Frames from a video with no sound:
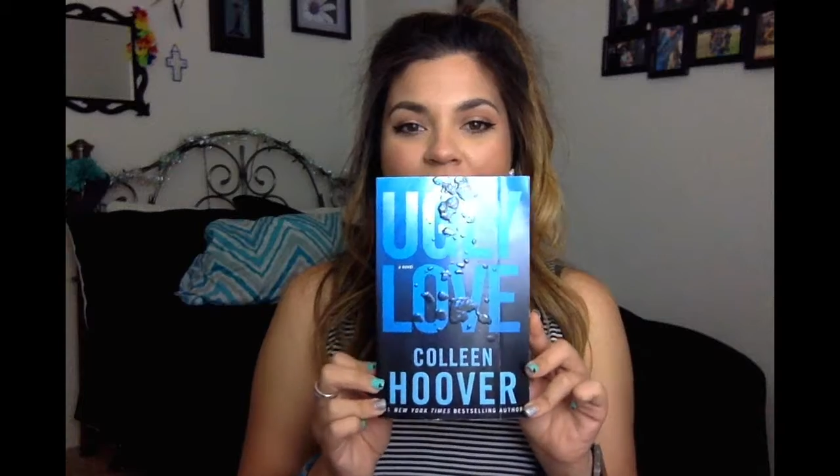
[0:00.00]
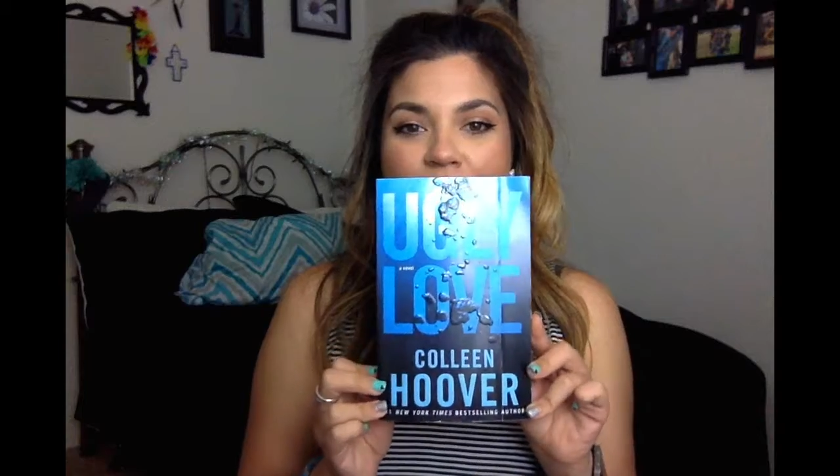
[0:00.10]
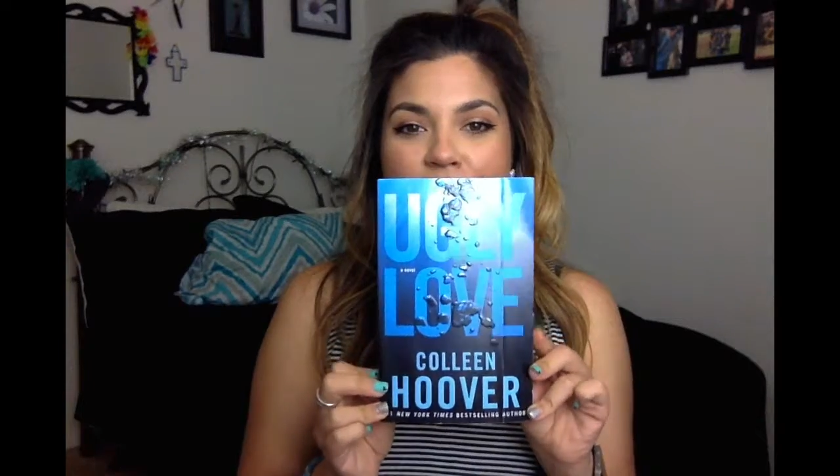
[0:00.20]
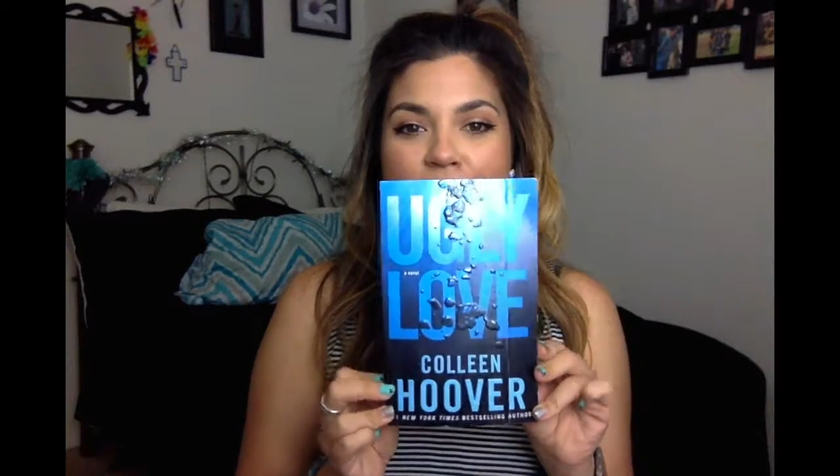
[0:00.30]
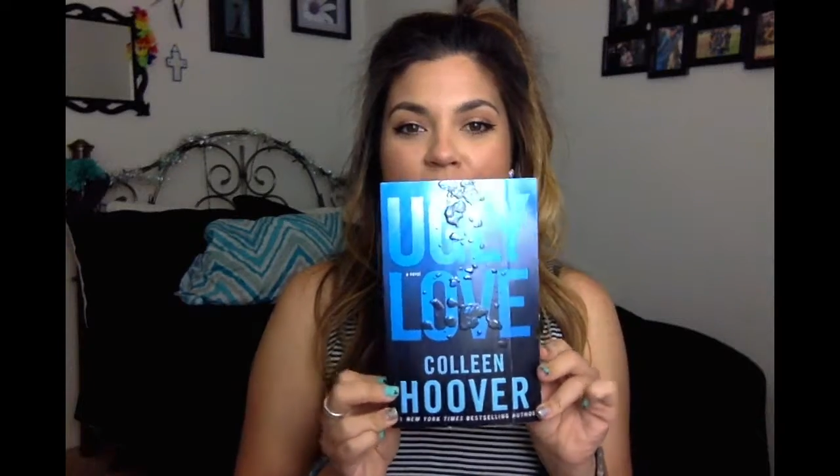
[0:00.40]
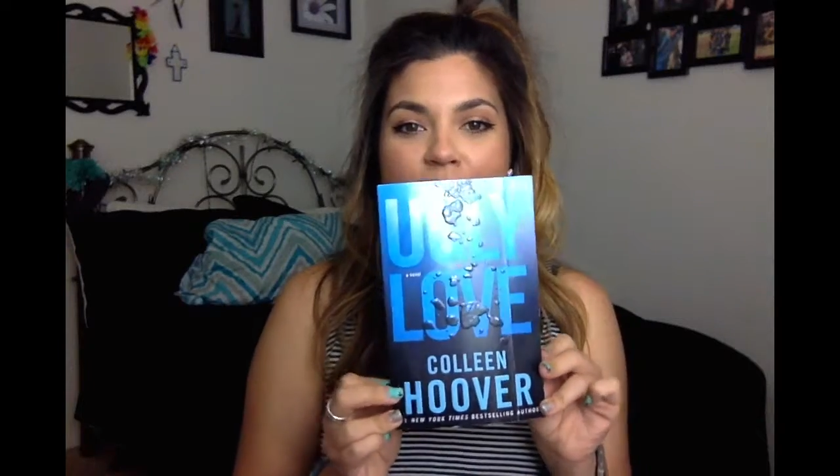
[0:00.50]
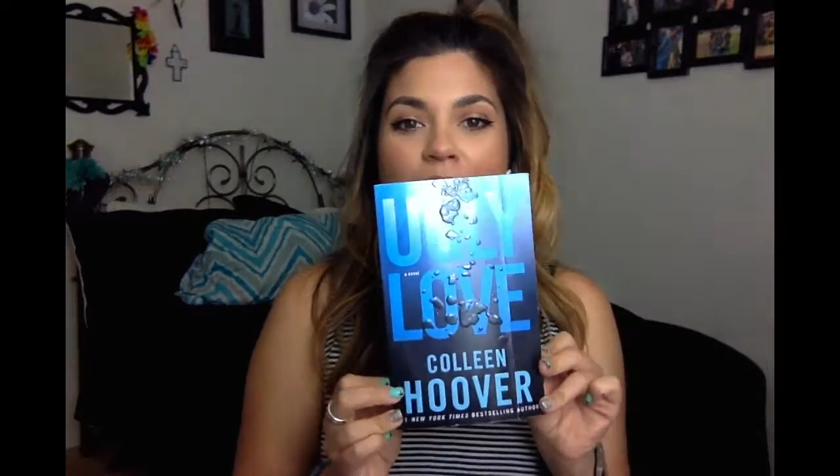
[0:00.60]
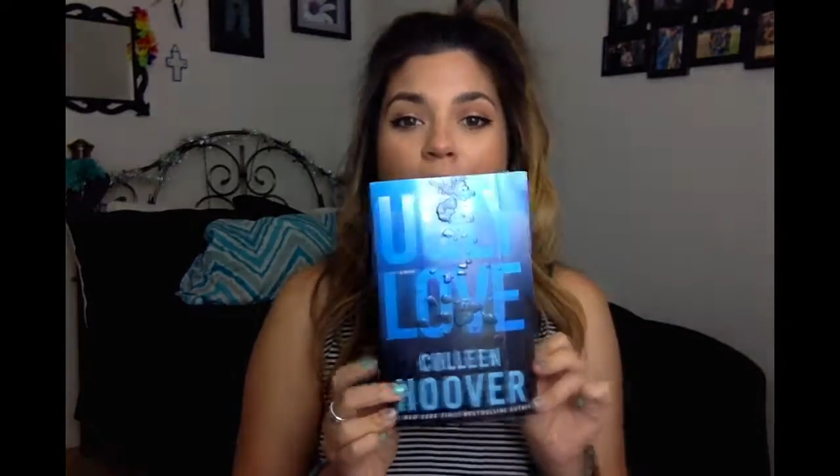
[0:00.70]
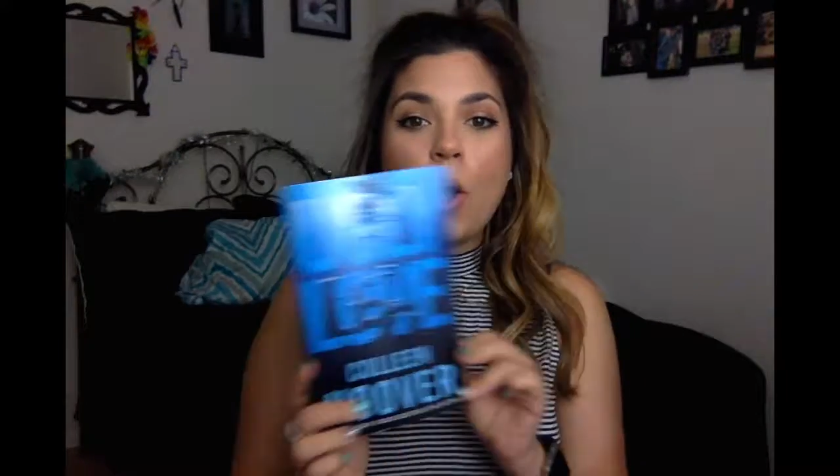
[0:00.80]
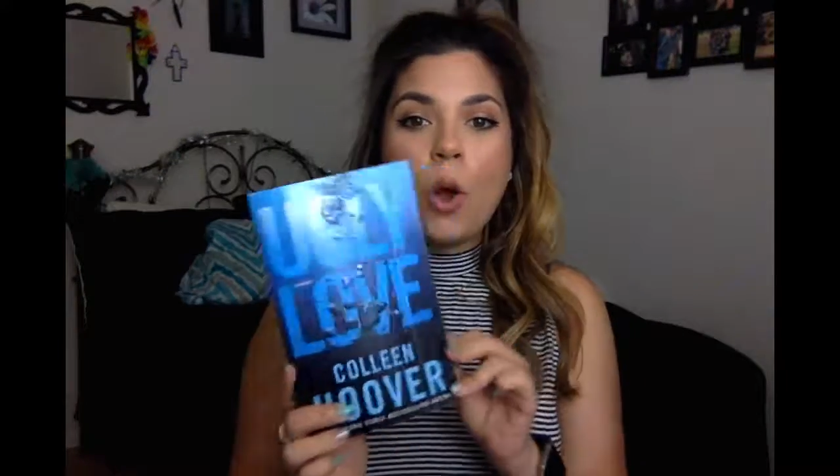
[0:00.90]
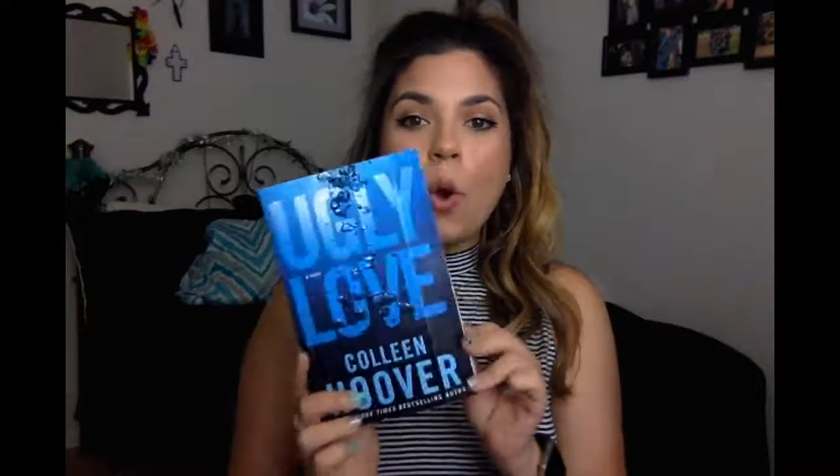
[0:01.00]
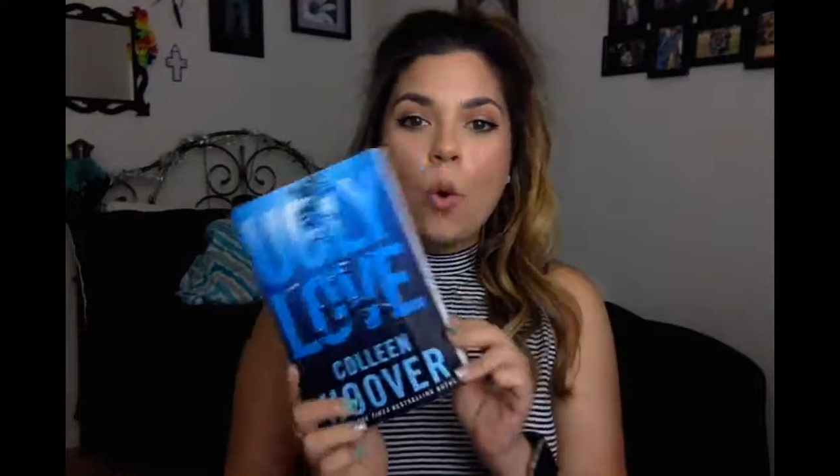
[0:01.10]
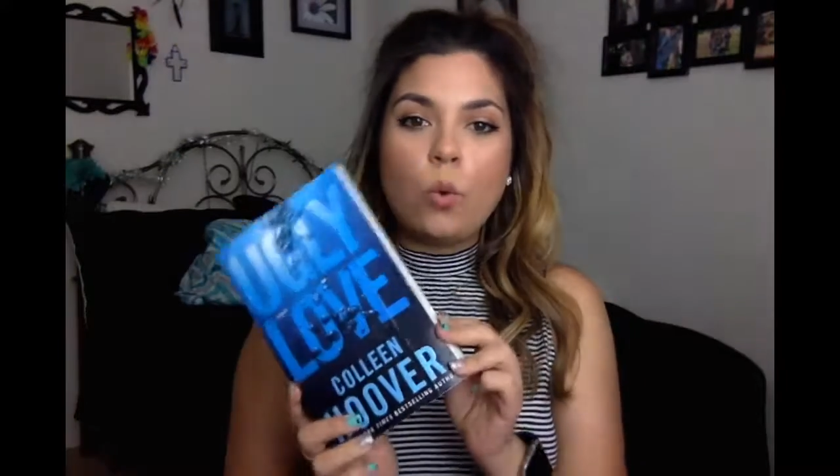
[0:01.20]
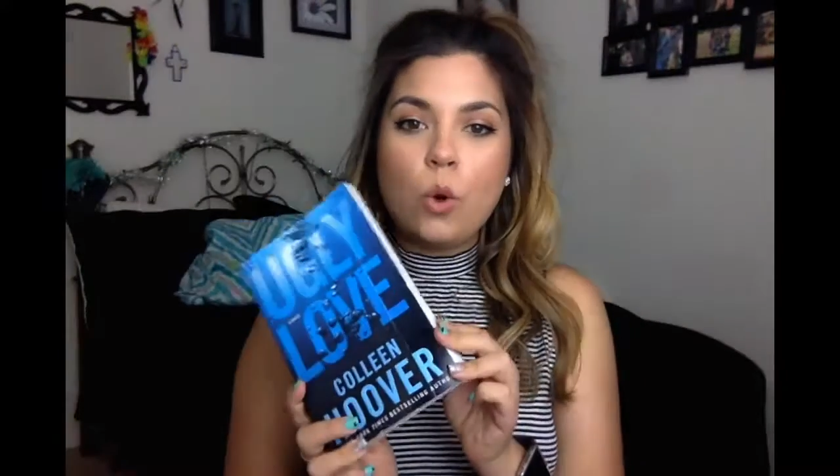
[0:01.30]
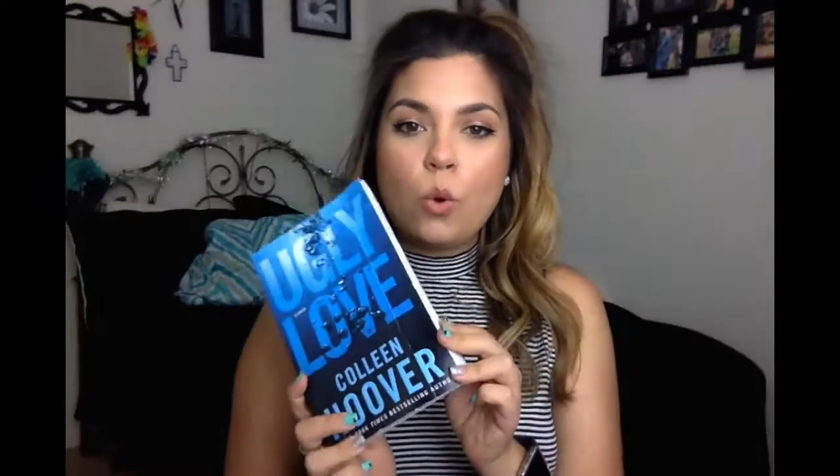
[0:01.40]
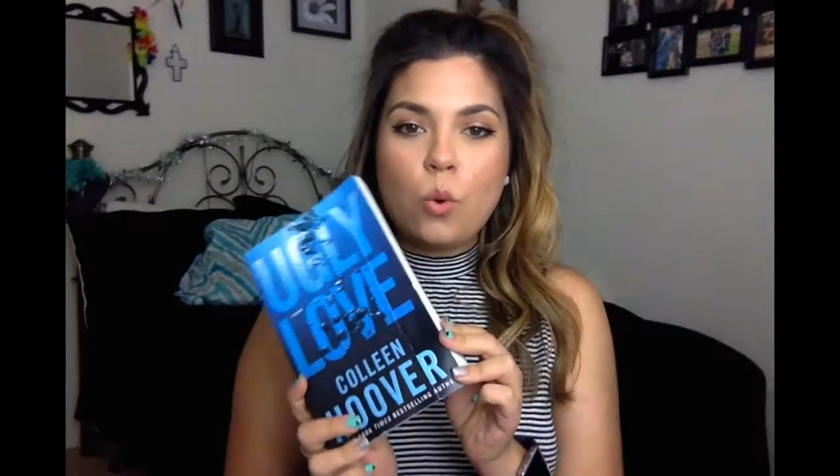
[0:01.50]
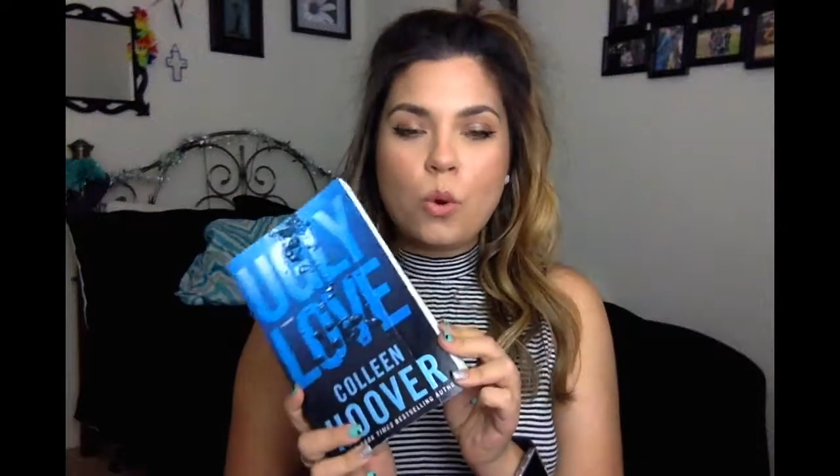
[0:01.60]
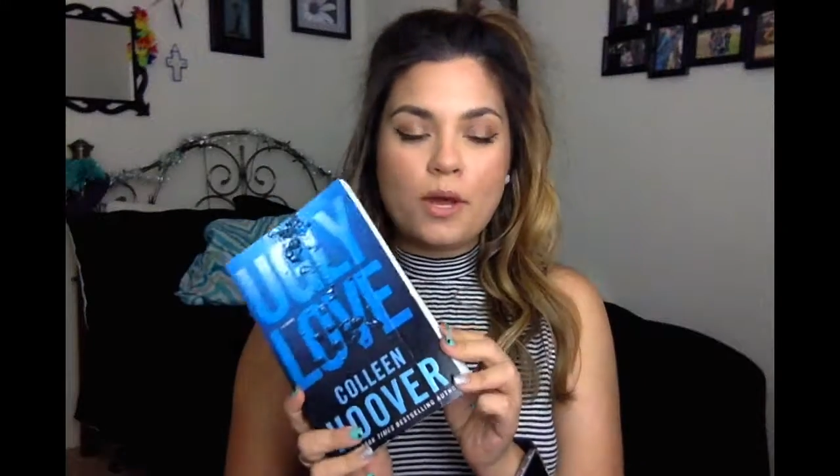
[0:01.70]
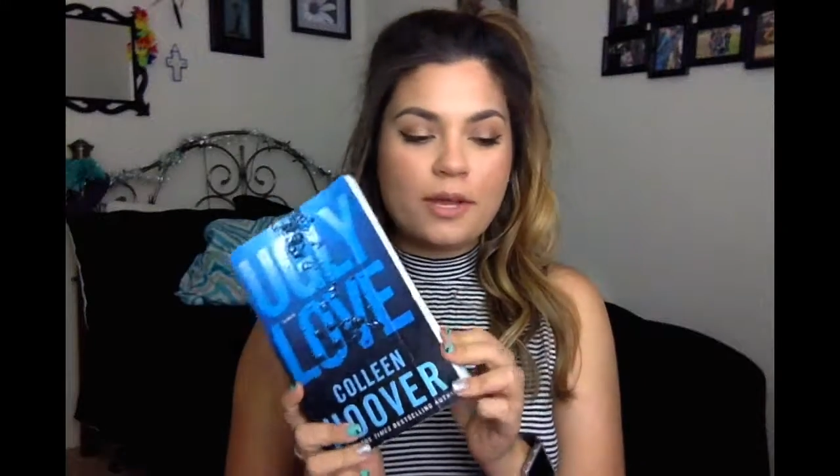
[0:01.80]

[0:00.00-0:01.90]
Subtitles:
Hoover. Whew,